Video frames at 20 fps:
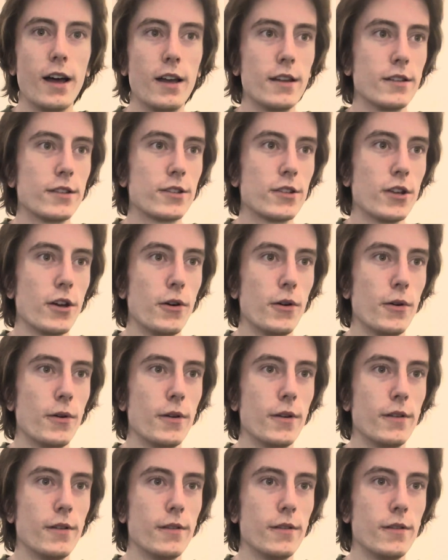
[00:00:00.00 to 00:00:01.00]
So
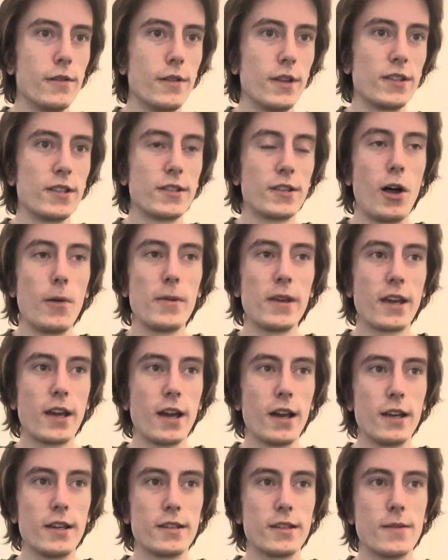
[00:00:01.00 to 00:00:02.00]
this is all
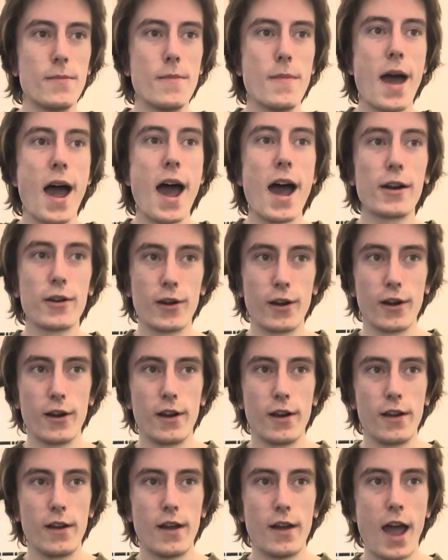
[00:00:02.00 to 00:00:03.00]
because
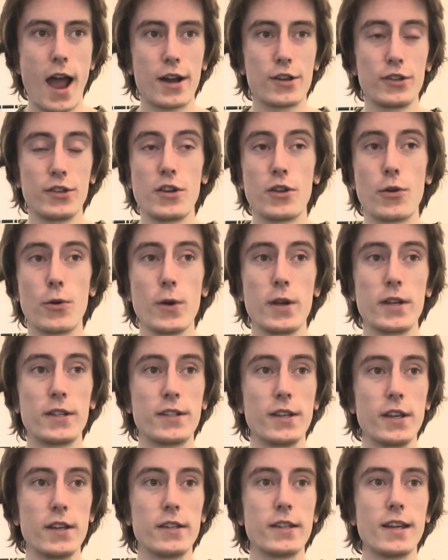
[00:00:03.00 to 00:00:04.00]
matter actually
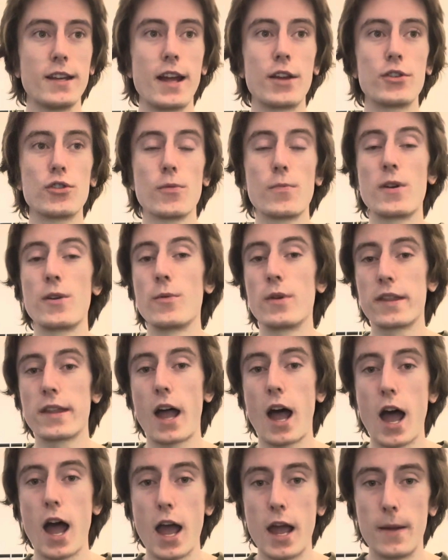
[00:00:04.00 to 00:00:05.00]
increases in entropy with
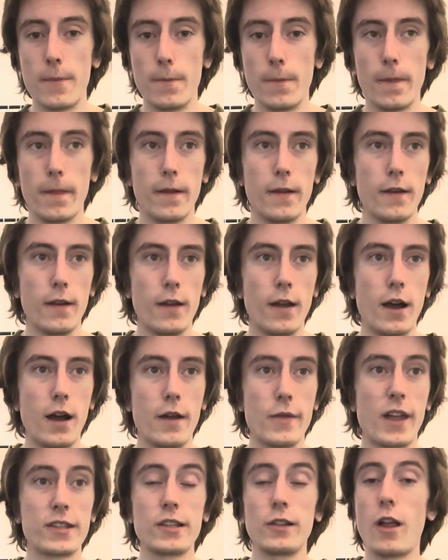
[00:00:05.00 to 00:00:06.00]
time,
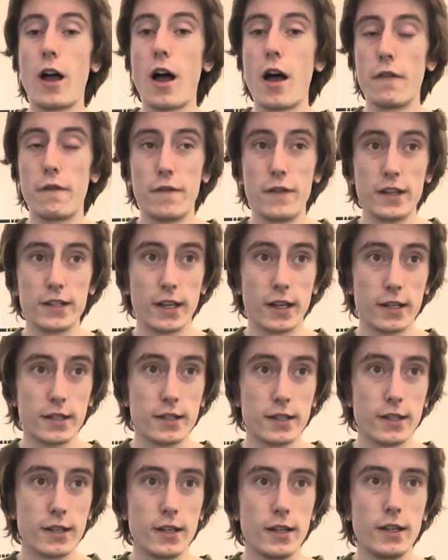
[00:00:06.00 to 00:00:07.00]
and that's a law of
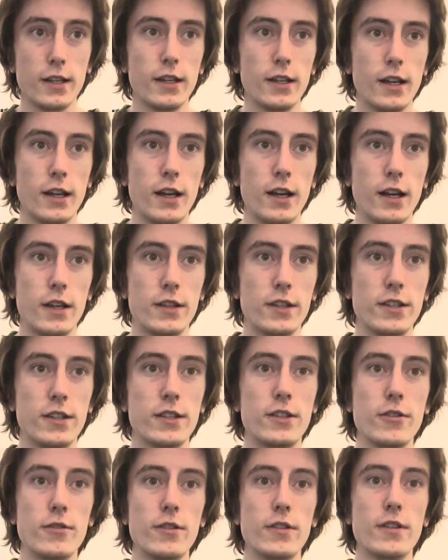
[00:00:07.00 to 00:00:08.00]
physics. This
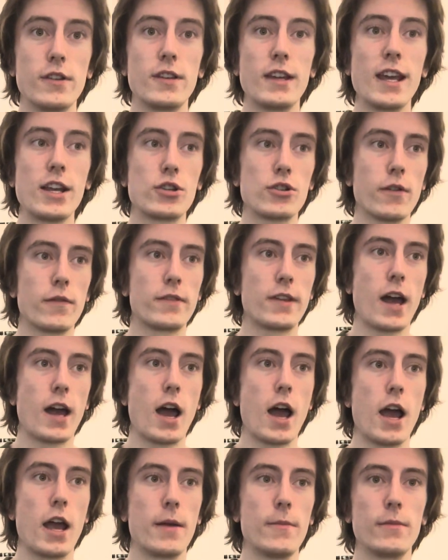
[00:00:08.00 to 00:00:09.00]
is due to the nature of
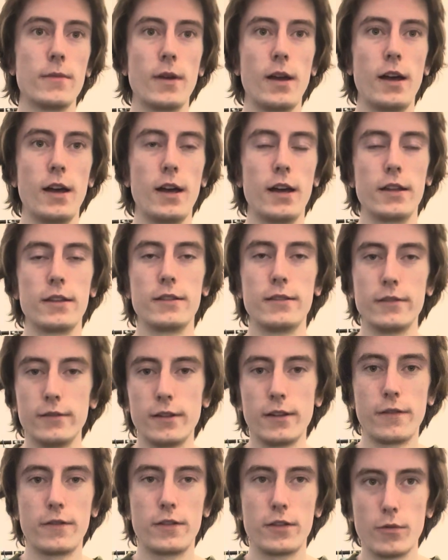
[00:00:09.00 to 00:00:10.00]
time,
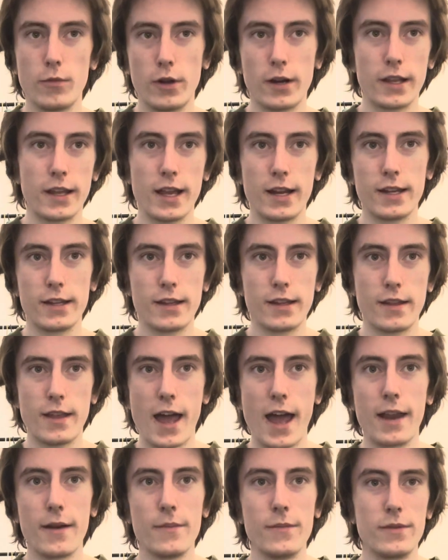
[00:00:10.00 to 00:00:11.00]
if you want to get into
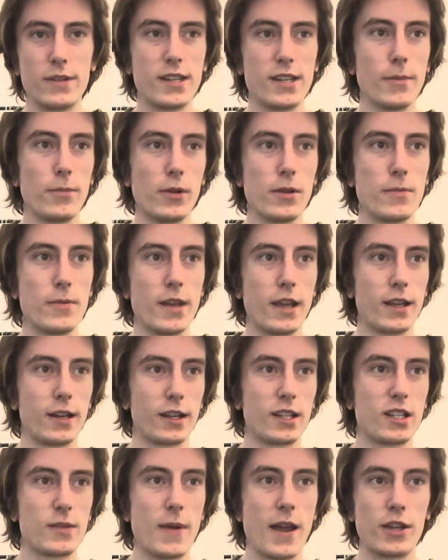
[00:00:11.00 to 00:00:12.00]
that, simply being an
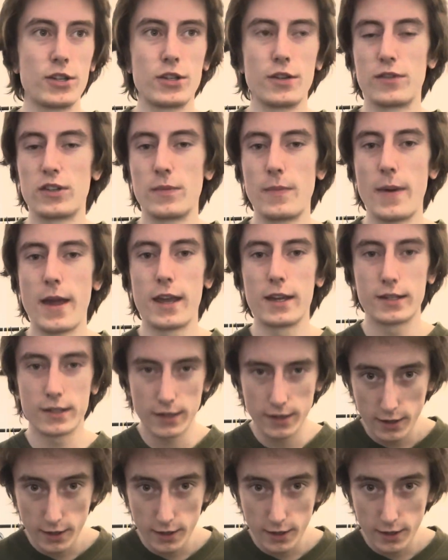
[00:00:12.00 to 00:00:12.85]
expansion of space.